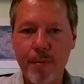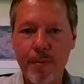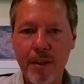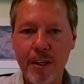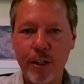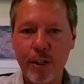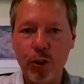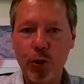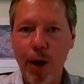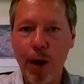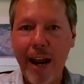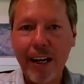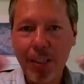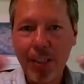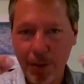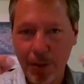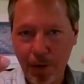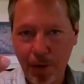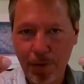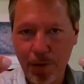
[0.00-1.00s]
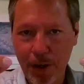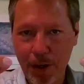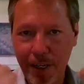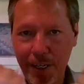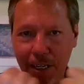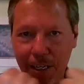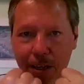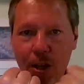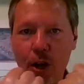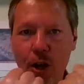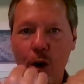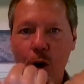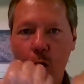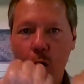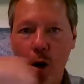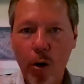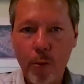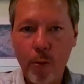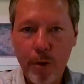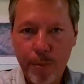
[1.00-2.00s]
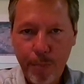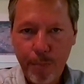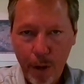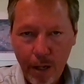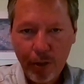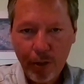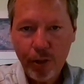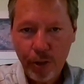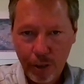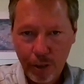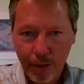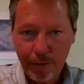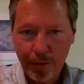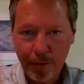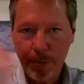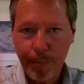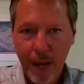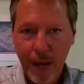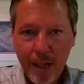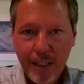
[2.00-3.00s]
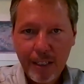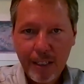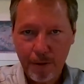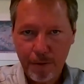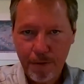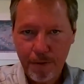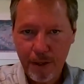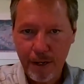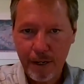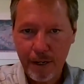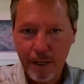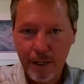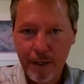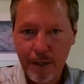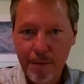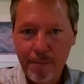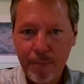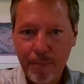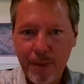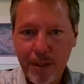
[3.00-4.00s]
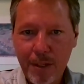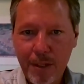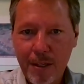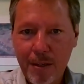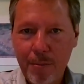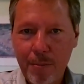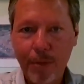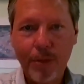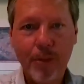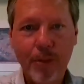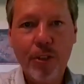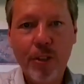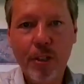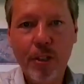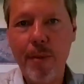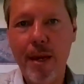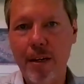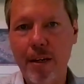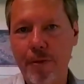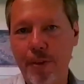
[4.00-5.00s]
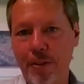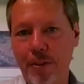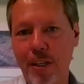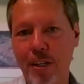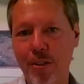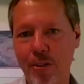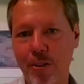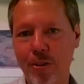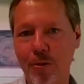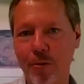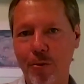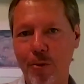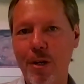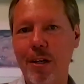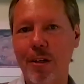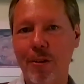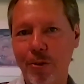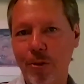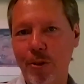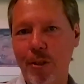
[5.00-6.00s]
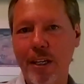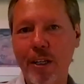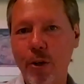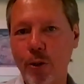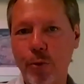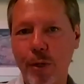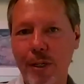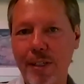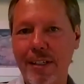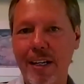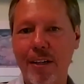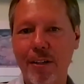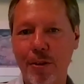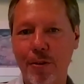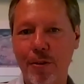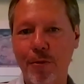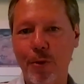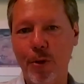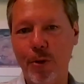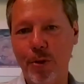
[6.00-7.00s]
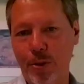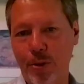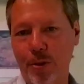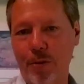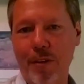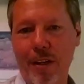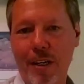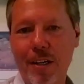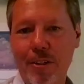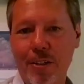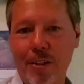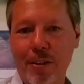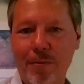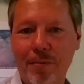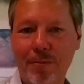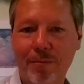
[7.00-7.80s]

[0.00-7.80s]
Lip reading: attractive affinity or a repelling affinity, but they're still manifestations of will. So that goes right down to the forces of nature.